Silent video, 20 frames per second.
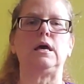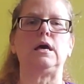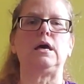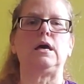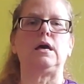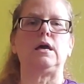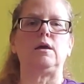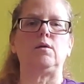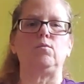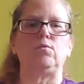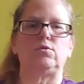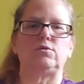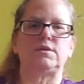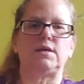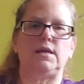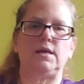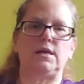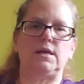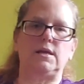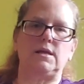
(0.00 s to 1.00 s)
I will
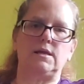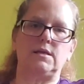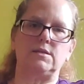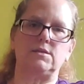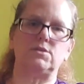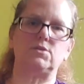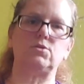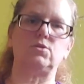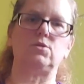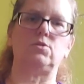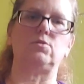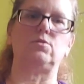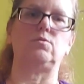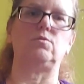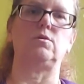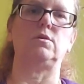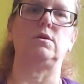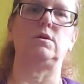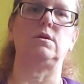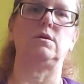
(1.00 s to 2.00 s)
take it
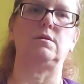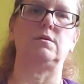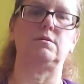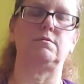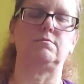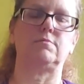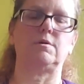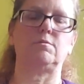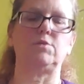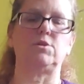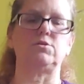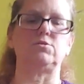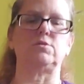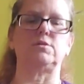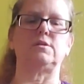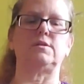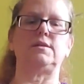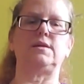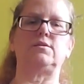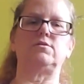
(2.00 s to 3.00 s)
into, I'm going to
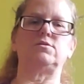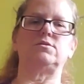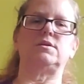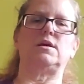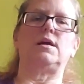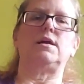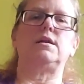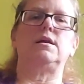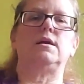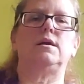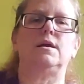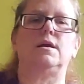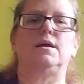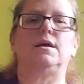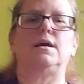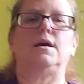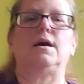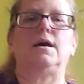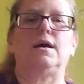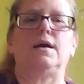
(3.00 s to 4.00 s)
do it on the other side,
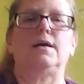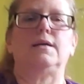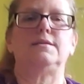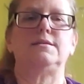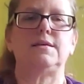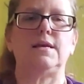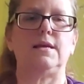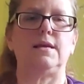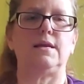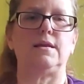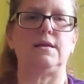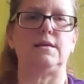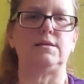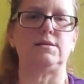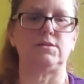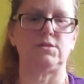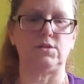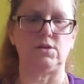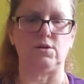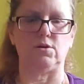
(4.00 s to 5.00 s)
take it
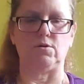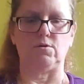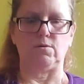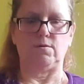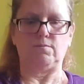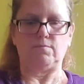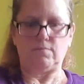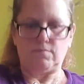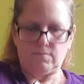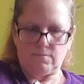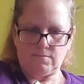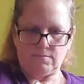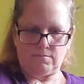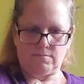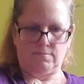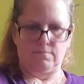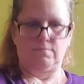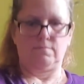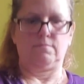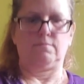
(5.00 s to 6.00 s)
into
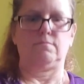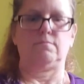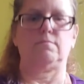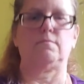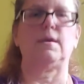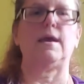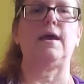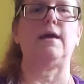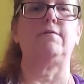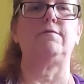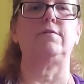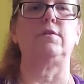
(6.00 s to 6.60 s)
half